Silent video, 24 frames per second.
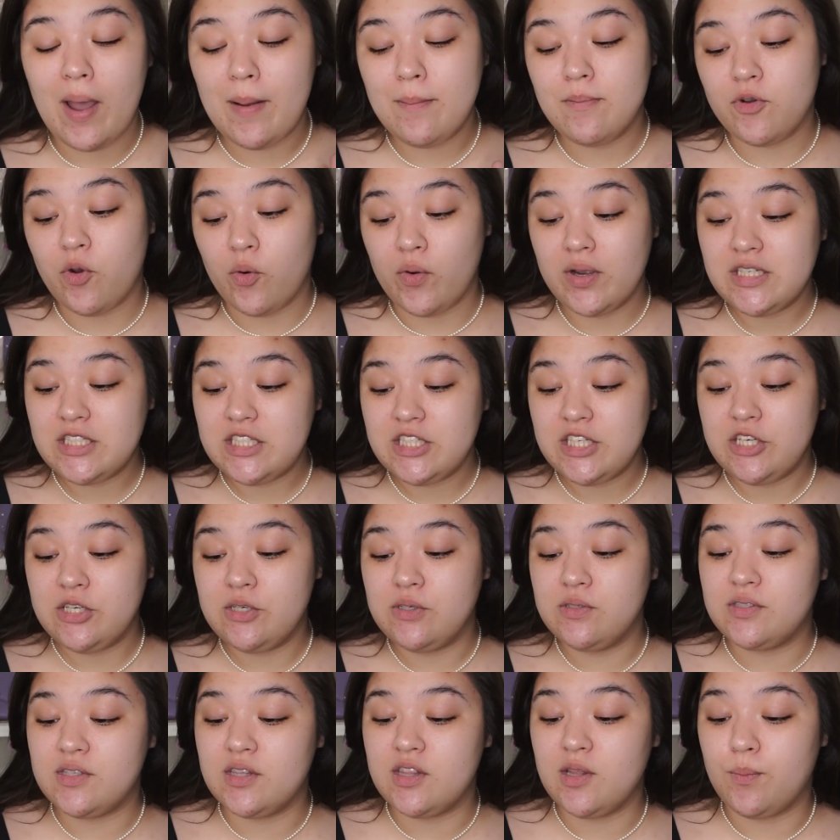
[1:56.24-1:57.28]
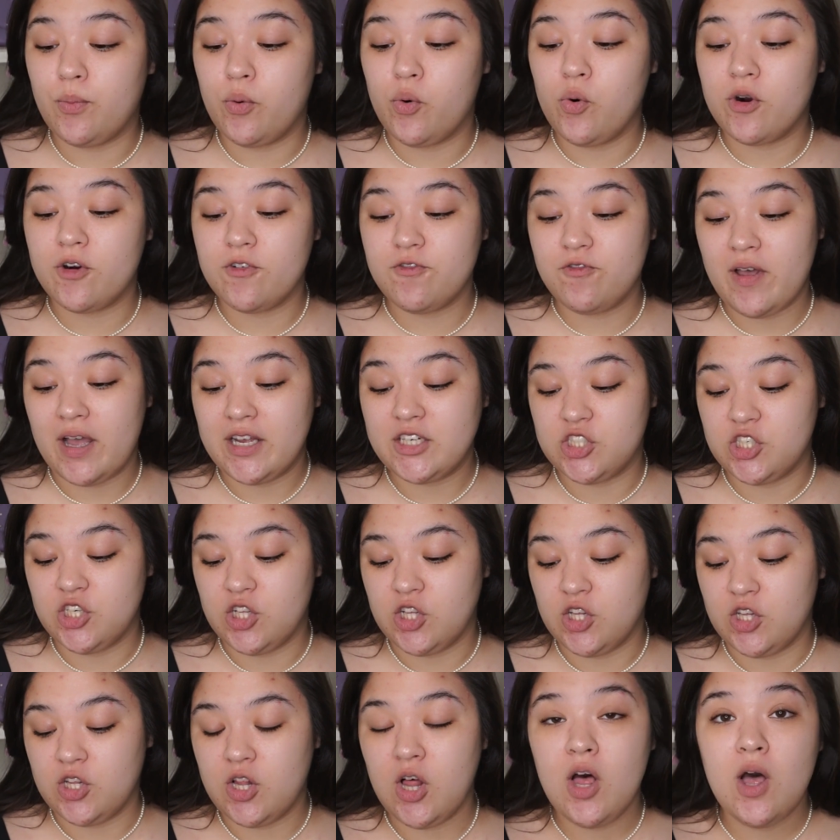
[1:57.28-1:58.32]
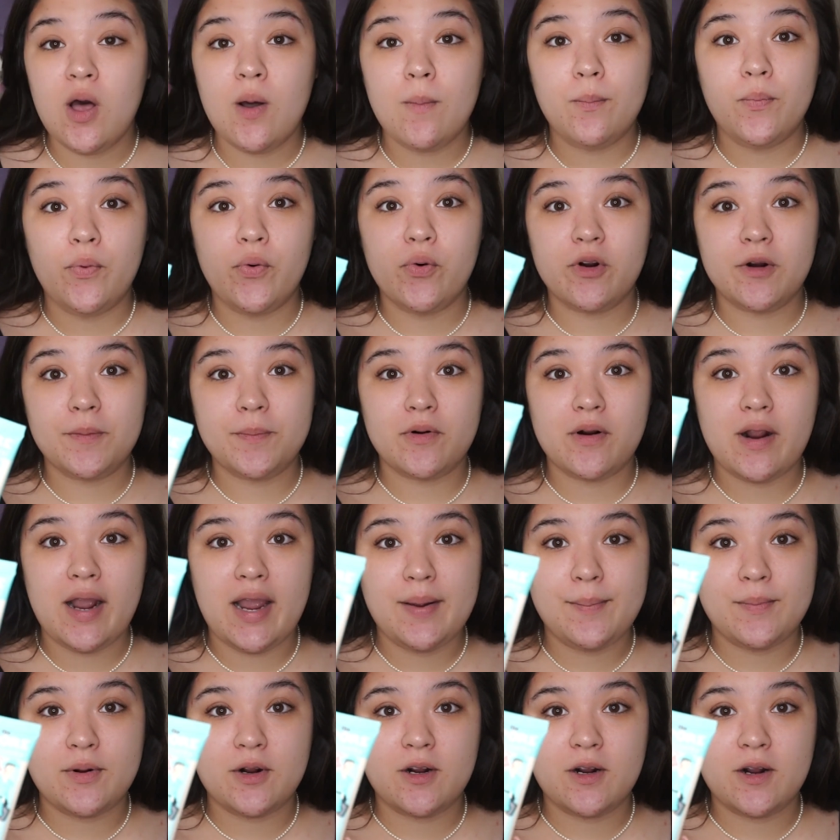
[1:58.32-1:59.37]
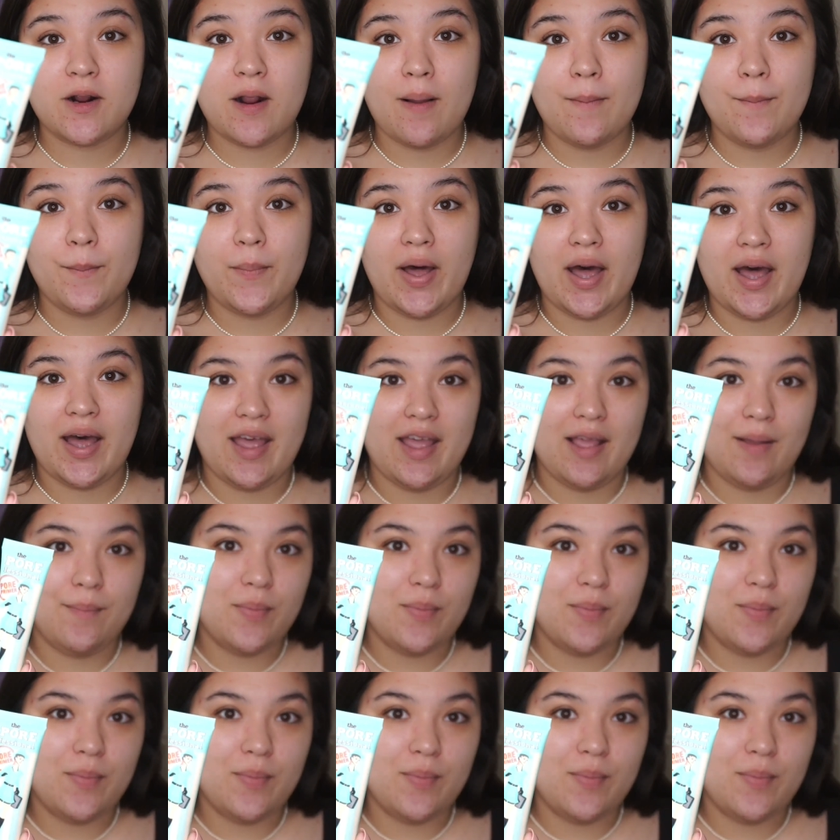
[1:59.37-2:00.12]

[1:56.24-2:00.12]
I'm going to use the Professional Pore Primer by